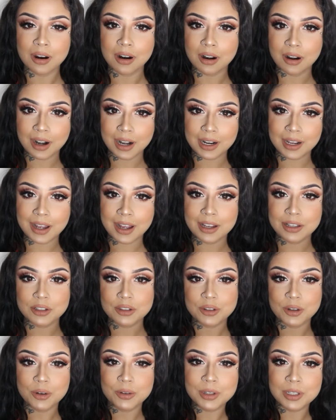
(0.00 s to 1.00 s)
Alright guys,
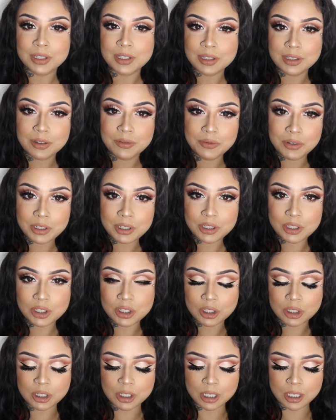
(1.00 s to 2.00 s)
so this is the finished
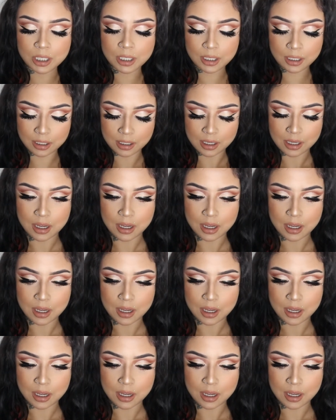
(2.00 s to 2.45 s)
look.